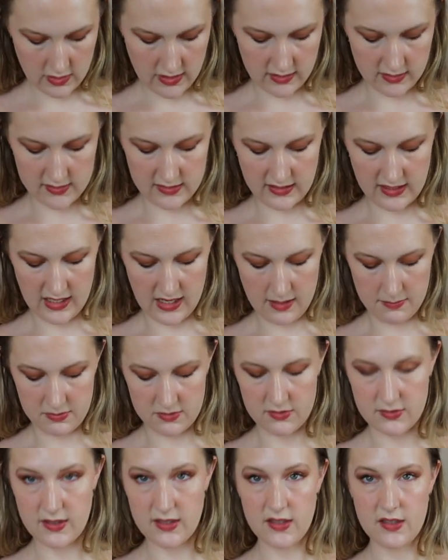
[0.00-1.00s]
yeah, because the cap
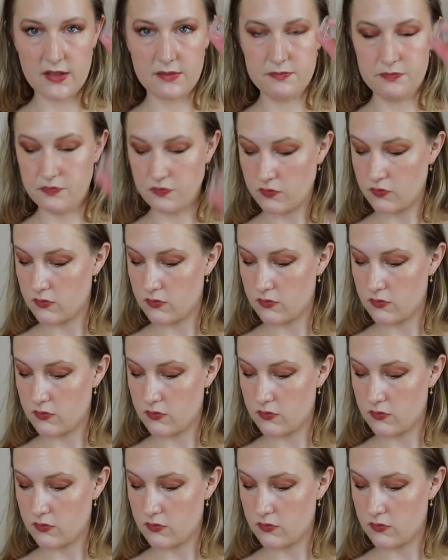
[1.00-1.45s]
is right here.